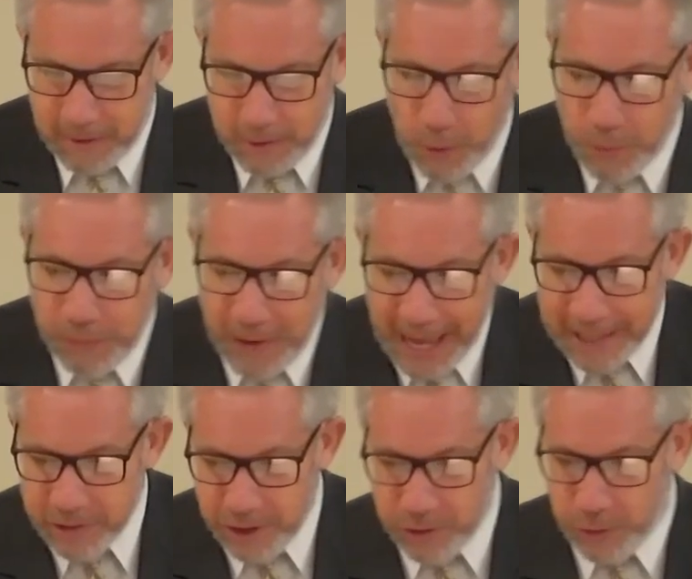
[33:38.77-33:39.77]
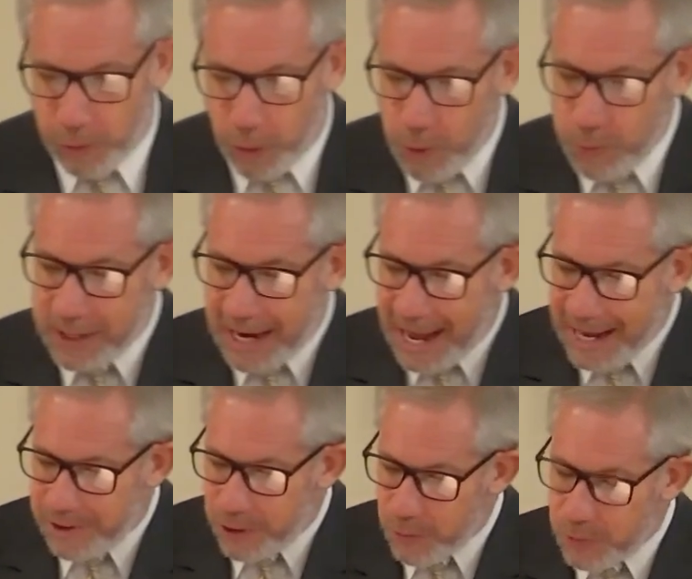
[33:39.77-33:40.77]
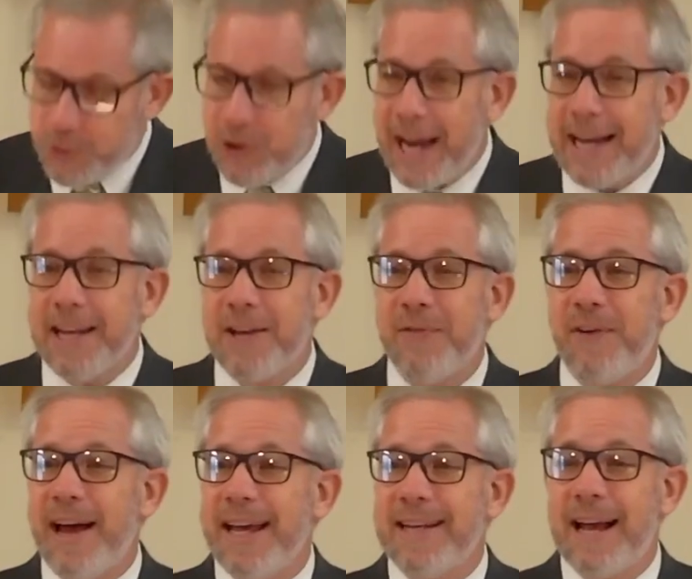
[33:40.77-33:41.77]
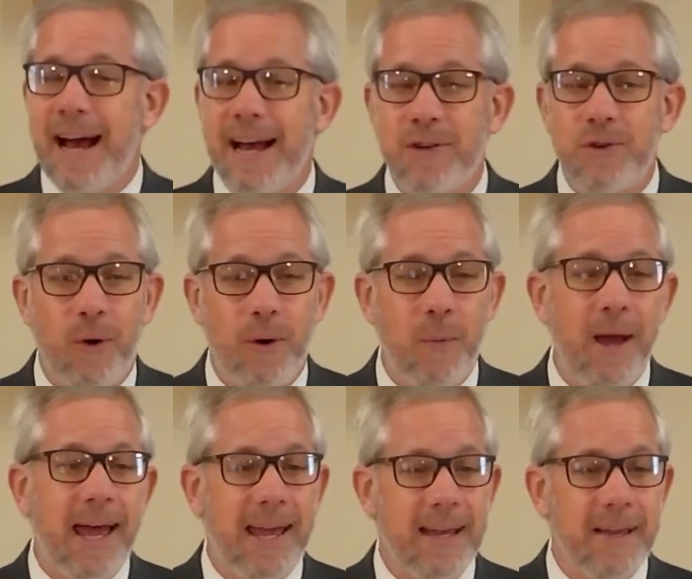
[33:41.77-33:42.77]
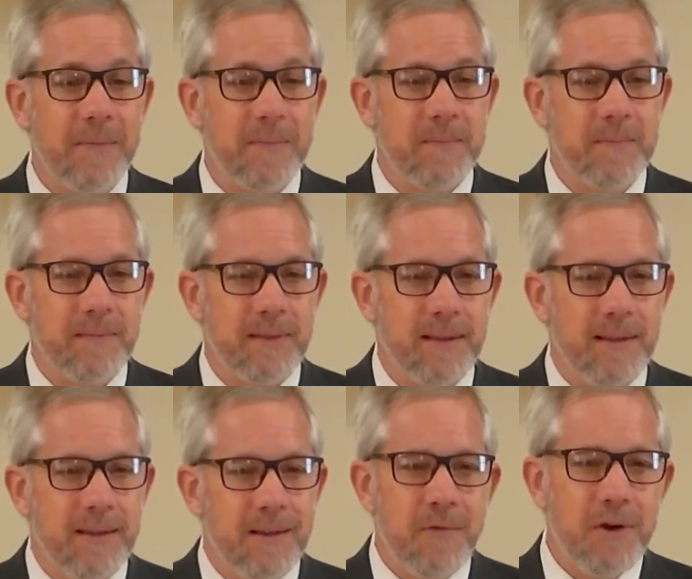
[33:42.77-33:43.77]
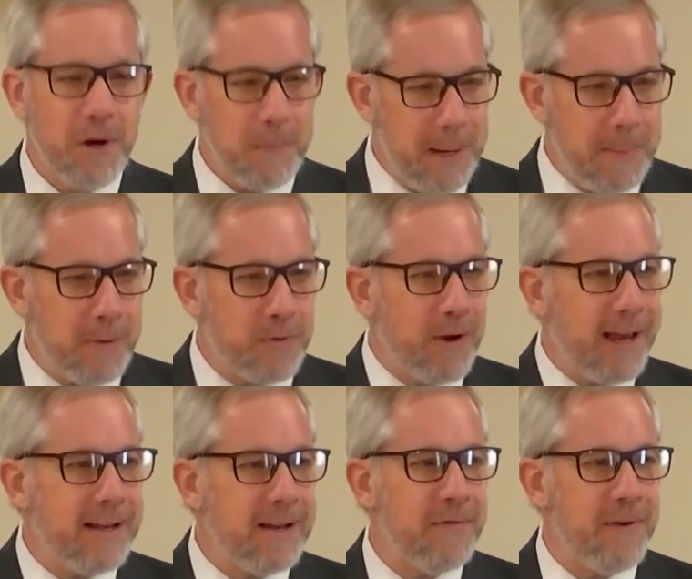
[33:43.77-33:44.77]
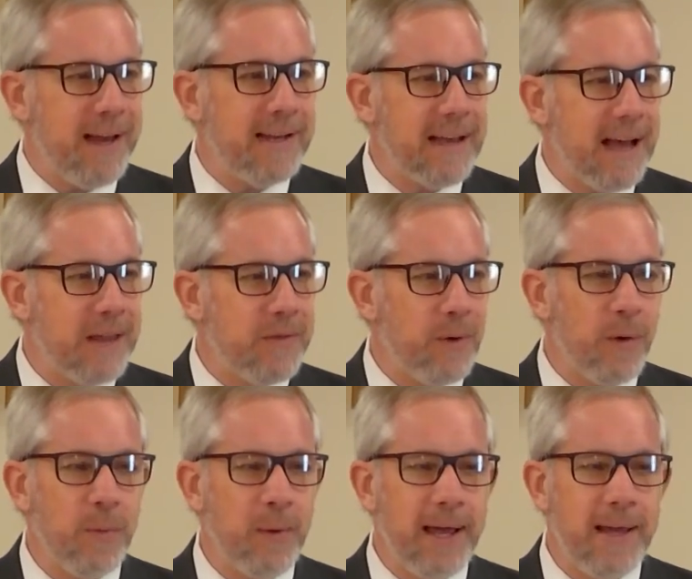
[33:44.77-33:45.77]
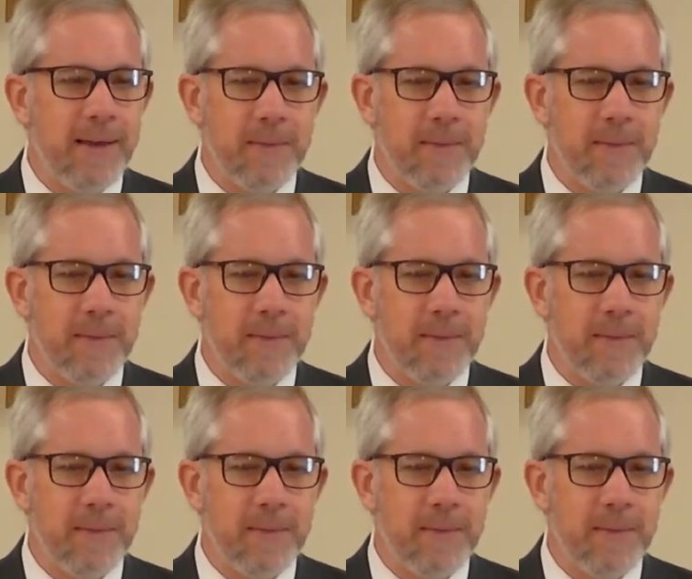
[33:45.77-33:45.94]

Don't fashion your own God. Don't try to define God your way. You ever hear people trying to define God their own way?